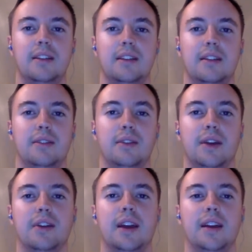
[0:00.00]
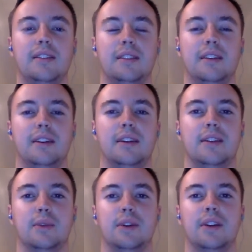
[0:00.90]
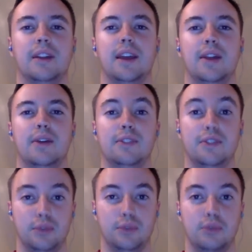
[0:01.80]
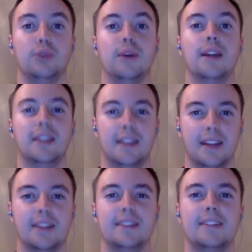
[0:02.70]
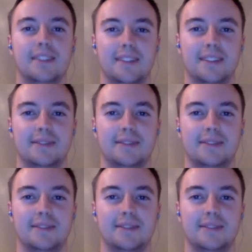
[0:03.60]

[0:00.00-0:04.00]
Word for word: So now, guys, I think we're going to head over to Quick Kicks.